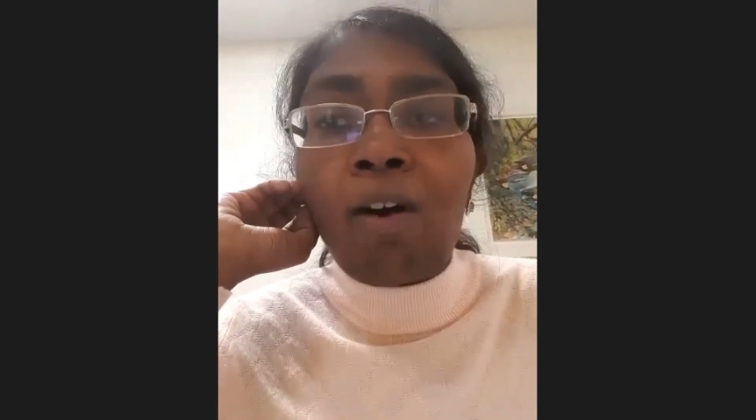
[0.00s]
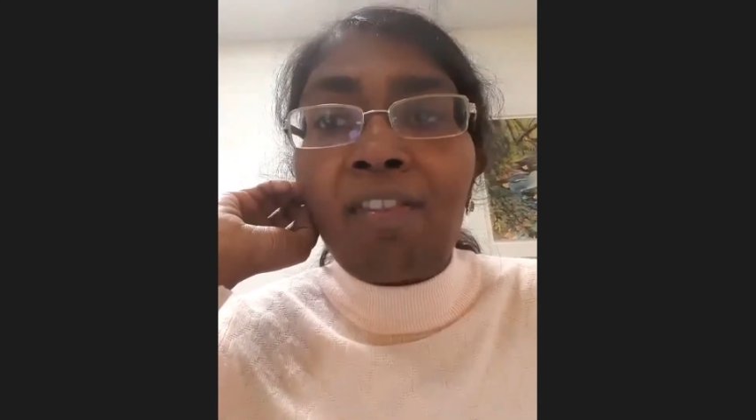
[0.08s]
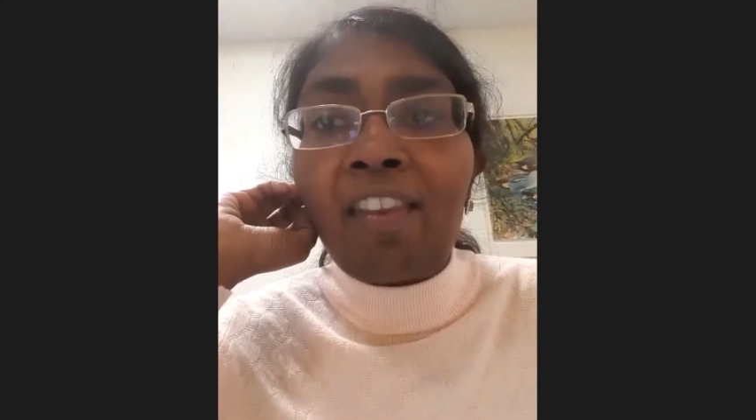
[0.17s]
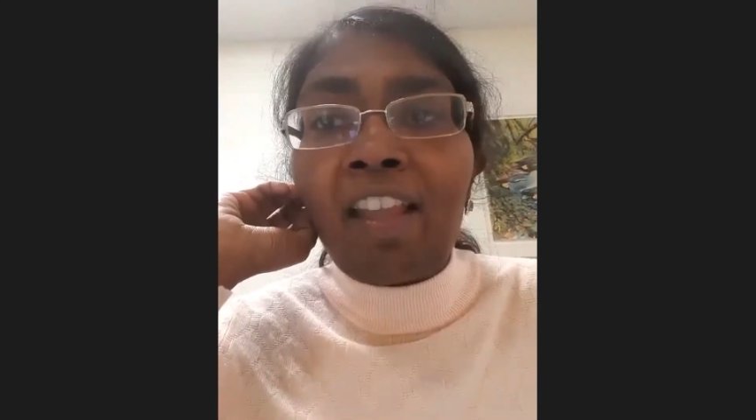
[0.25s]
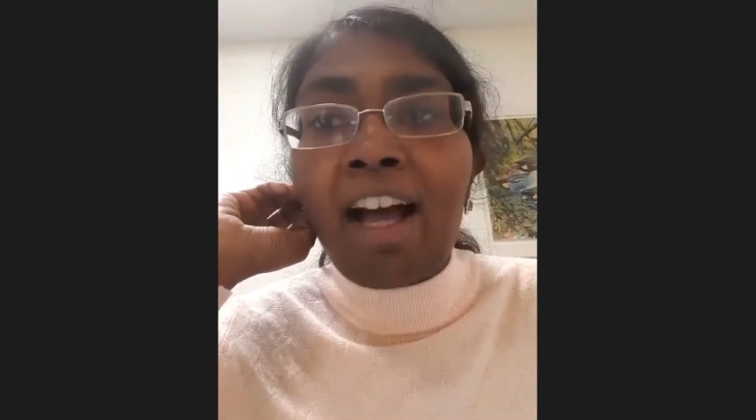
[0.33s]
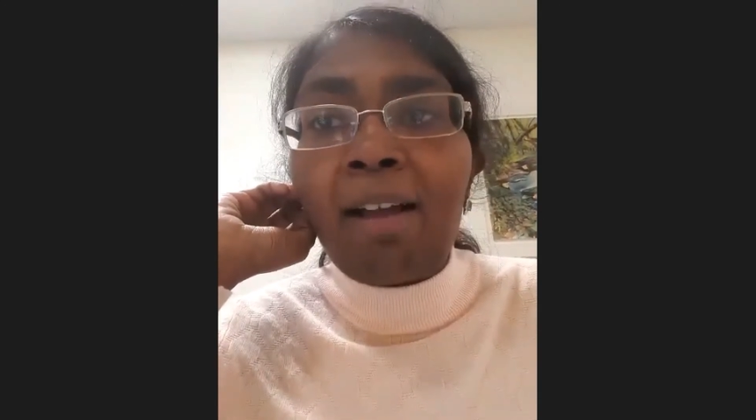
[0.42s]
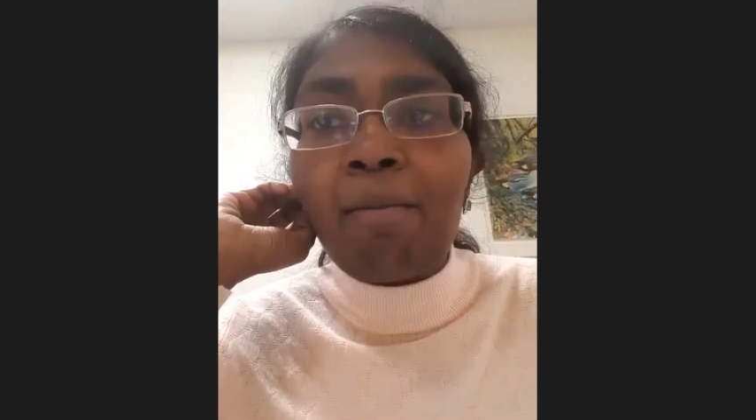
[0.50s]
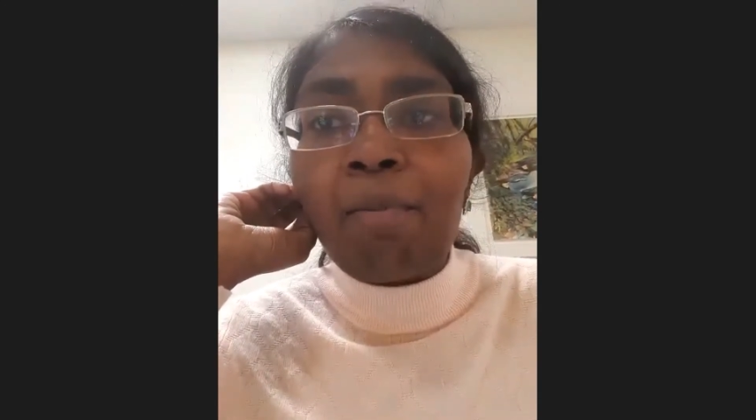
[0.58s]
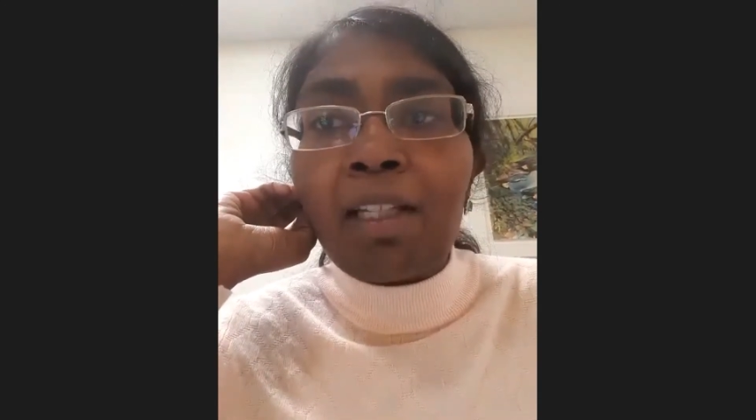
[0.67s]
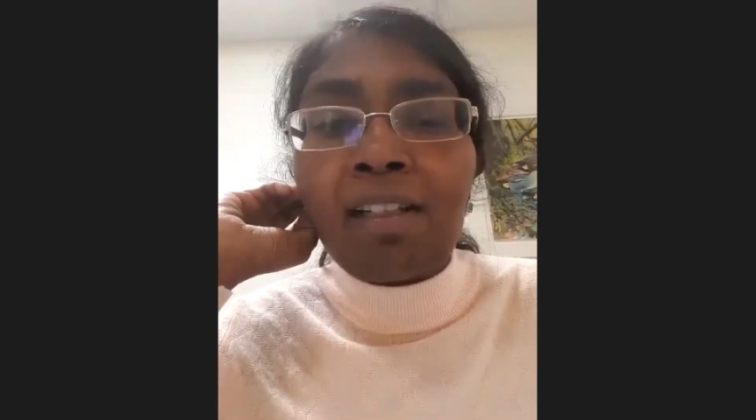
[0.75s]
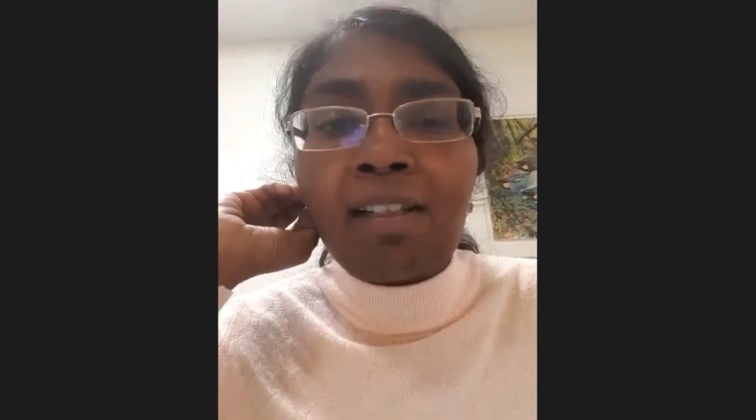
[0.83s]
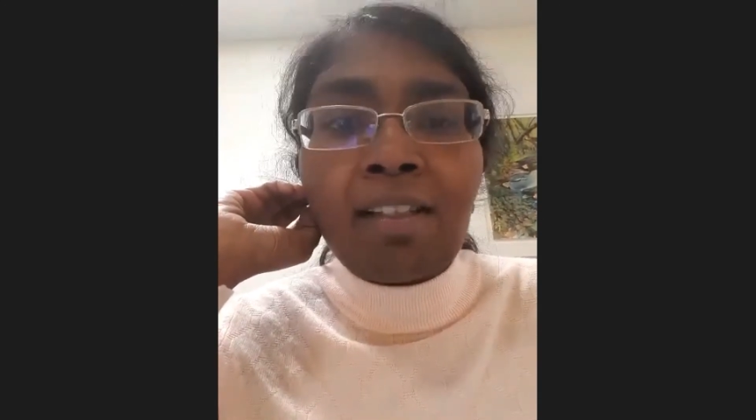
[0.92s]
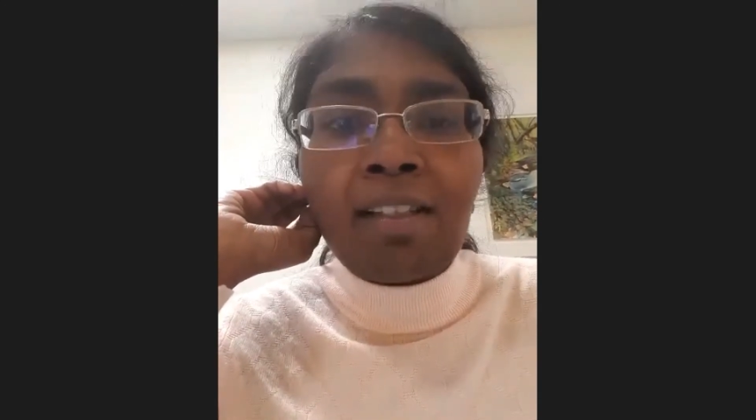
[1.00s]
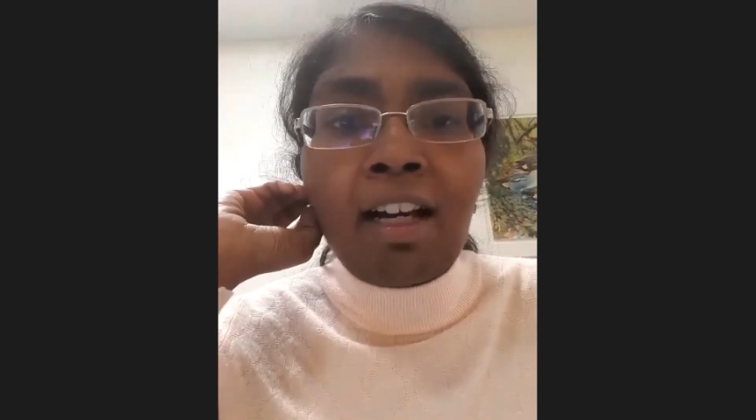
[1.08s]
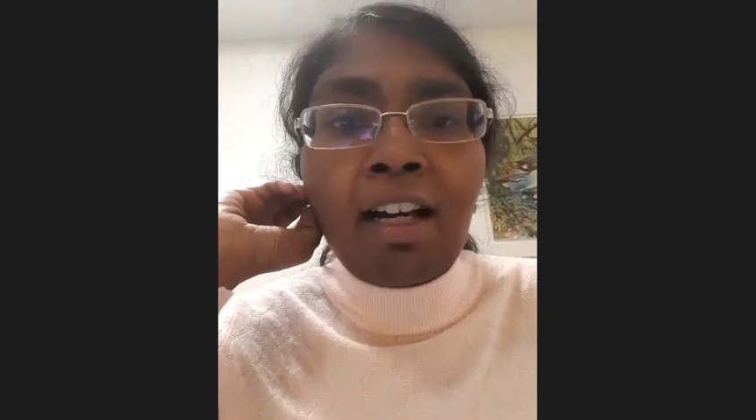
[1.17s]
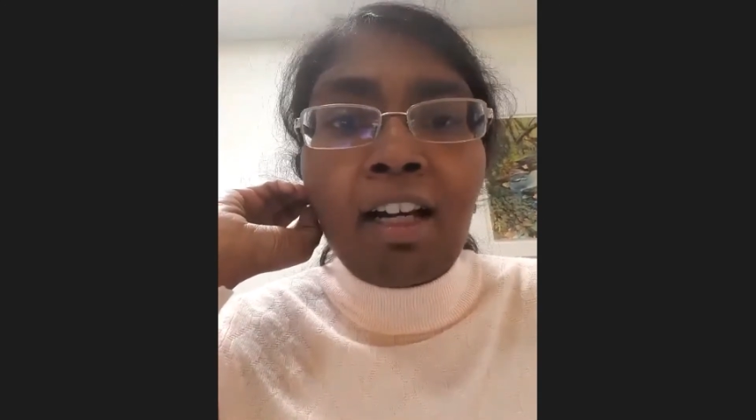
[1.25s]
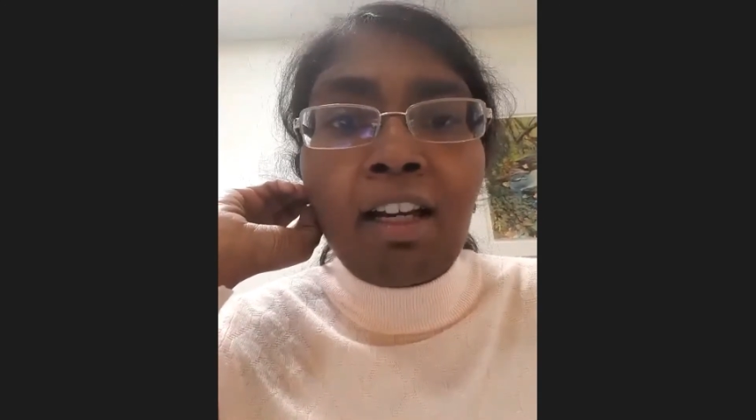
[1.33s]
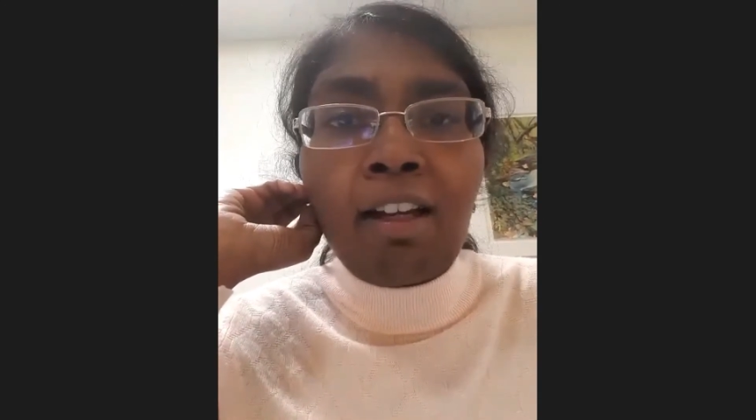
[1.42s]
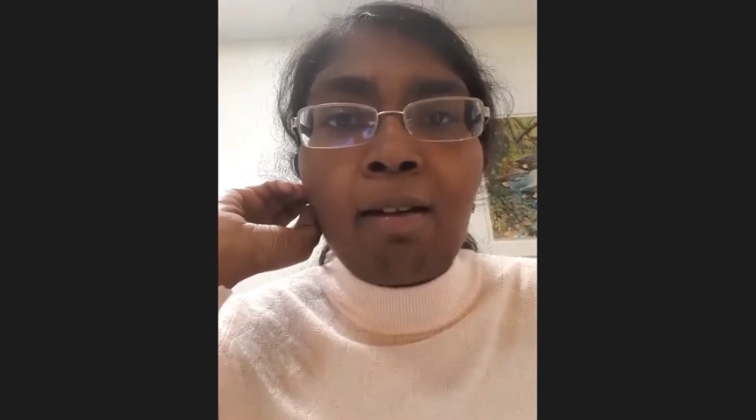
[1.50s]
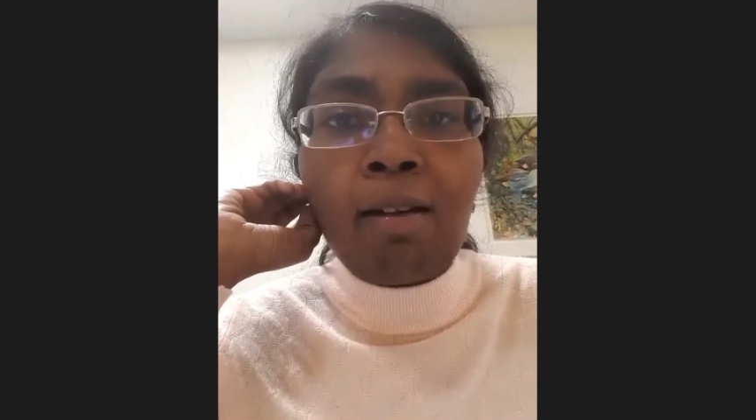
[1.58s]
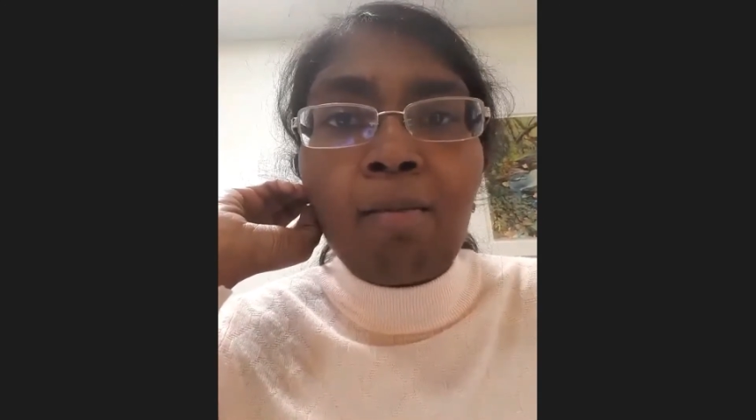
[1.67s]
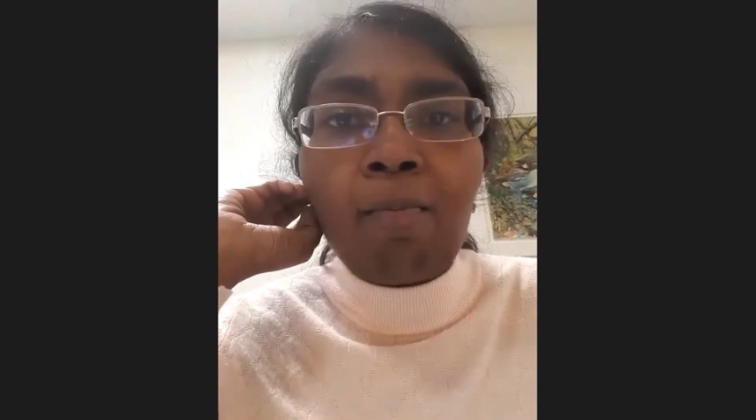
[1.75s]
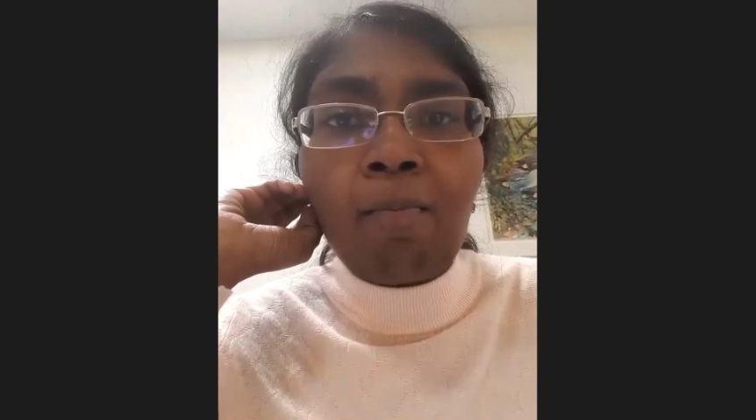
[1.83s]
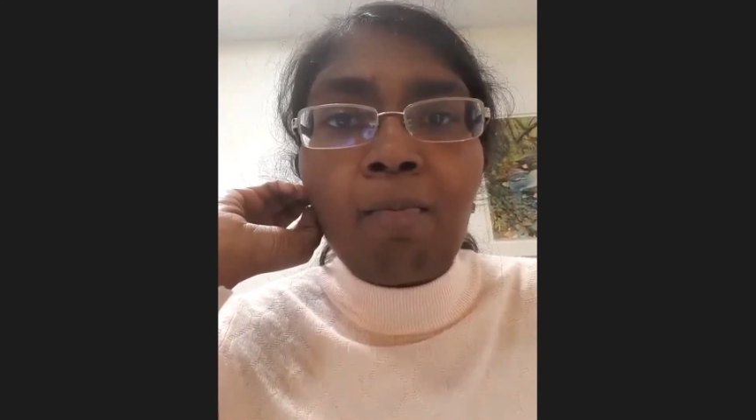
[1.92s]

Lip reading: on that, because I